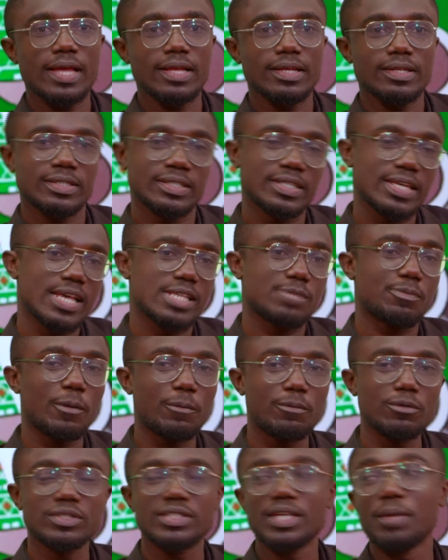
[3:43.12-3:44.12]
yes,
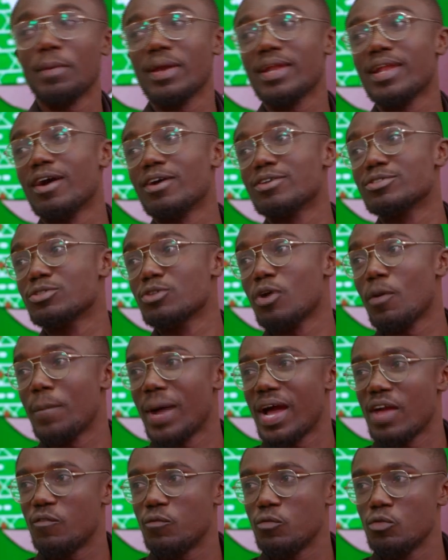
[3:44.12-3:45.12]
people say medals do not
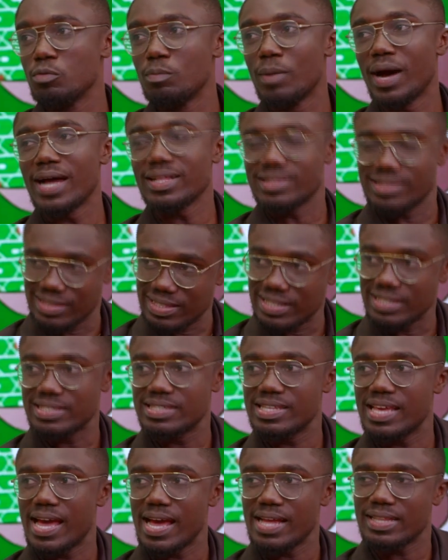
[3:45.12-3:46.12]
buy food, but at least
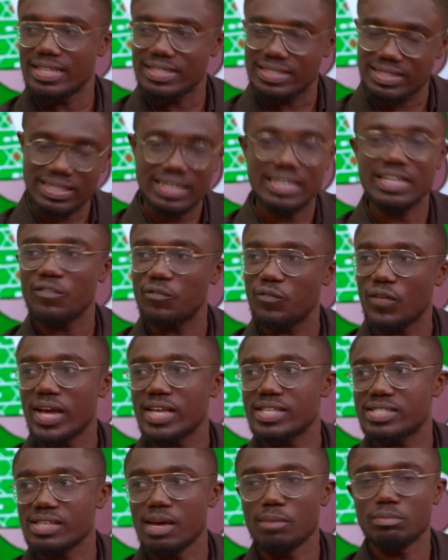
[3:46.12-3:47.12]
they signify
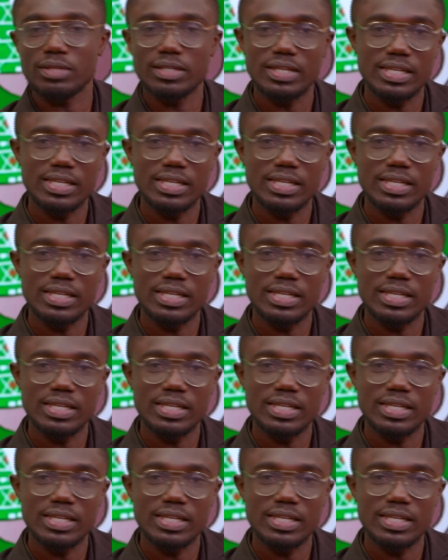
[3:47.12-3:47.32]
something.